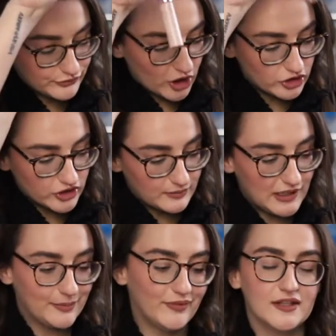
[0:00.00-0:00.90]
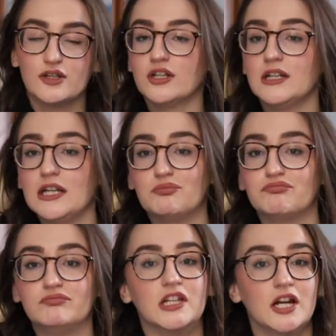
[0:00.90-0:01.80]
Tarte Shape Tape. That's all you need,
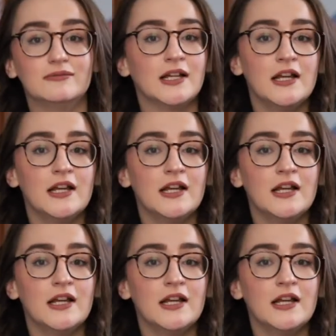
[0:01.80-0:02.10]
you know?